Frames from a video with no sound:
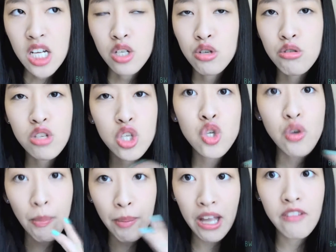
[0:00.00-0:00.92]
too
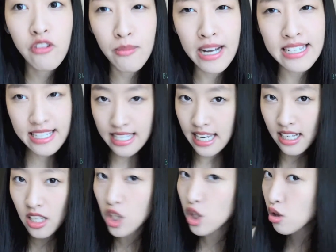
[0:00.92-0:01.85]
stripping for my
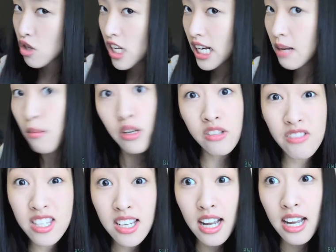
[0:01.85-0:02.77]
skin, usually most of
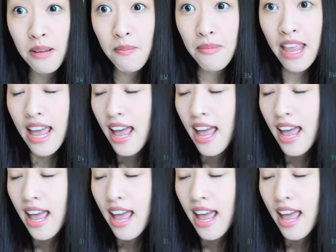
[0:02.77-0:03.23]
the time.